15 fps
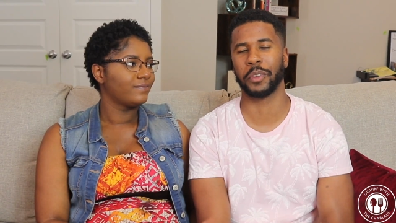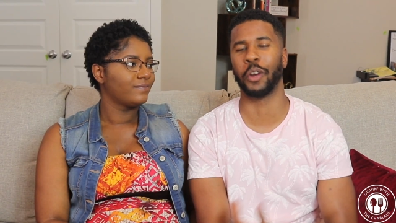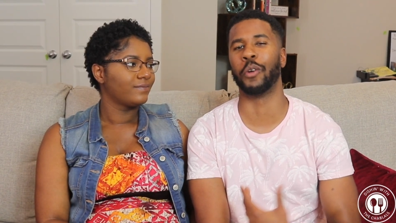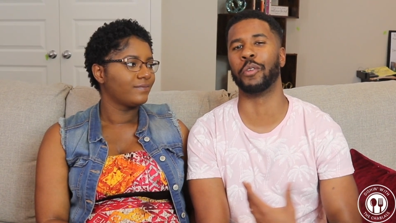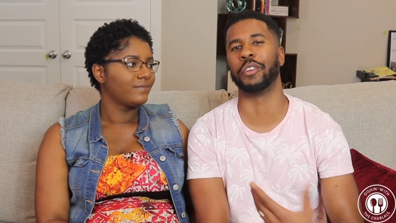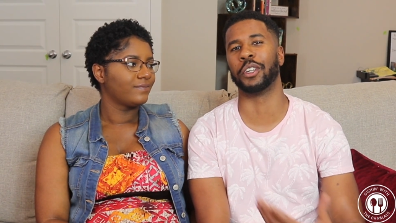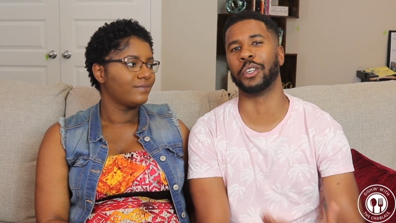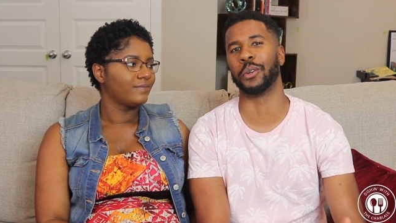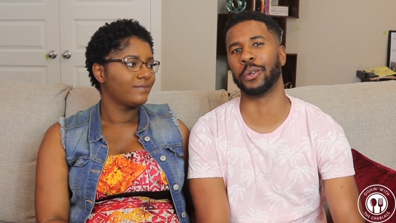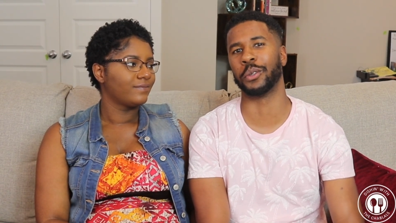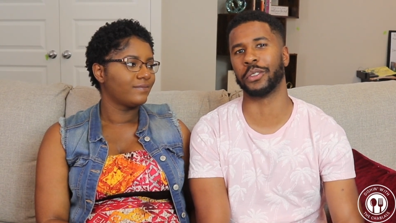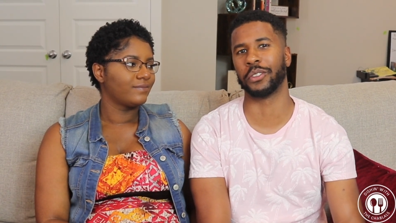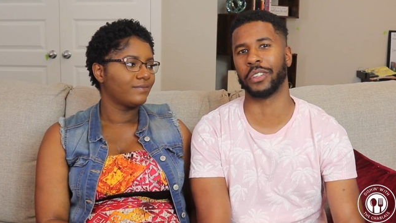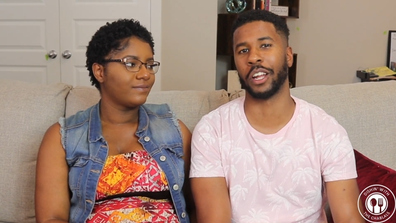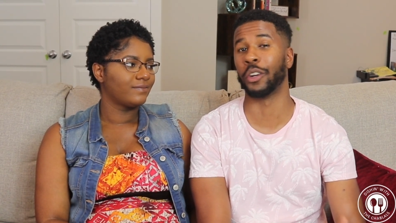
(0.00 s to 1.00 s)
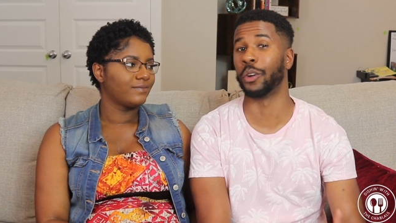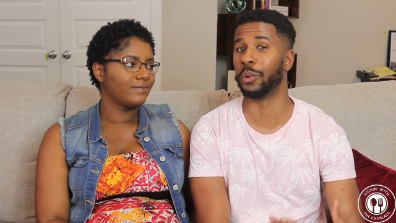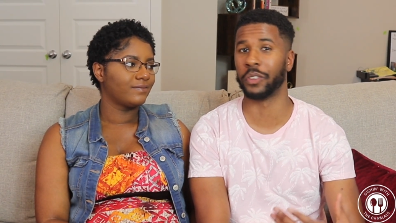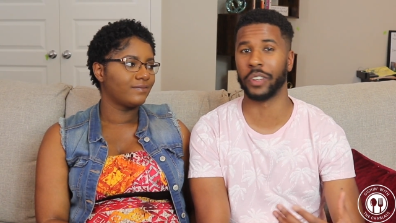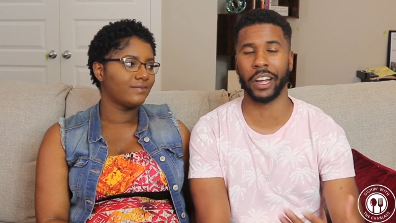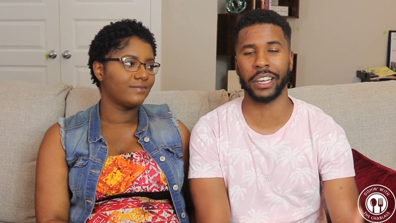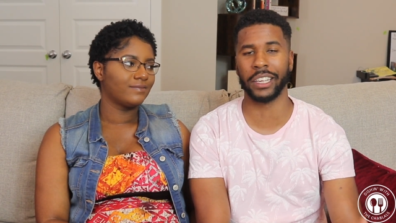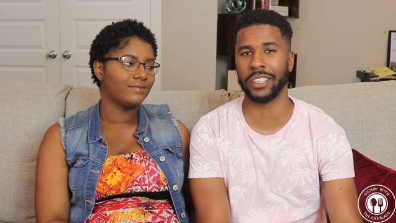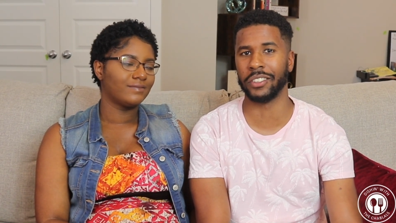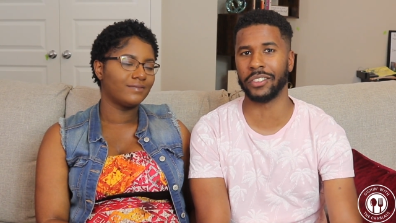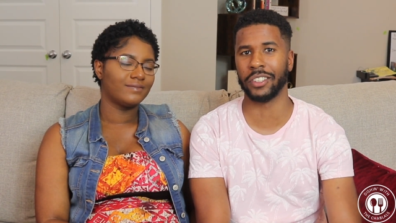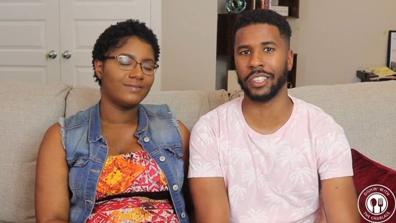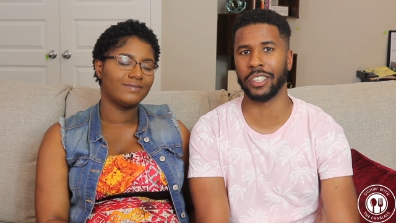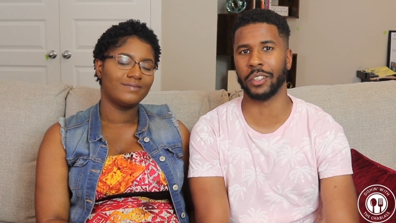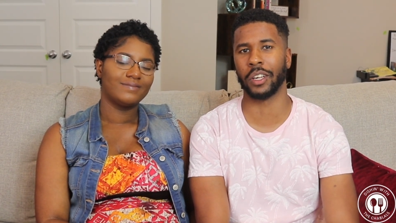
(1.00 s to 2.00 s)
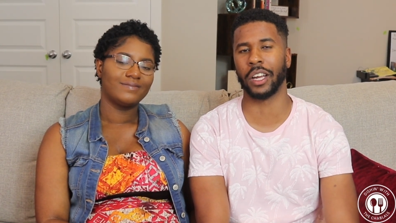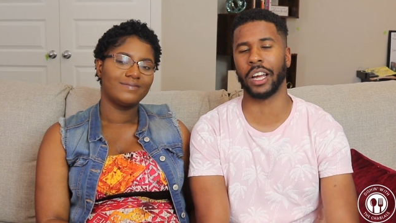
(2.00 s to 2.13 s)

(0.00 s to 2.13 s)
Speaker 1: over yours. I know it's not easy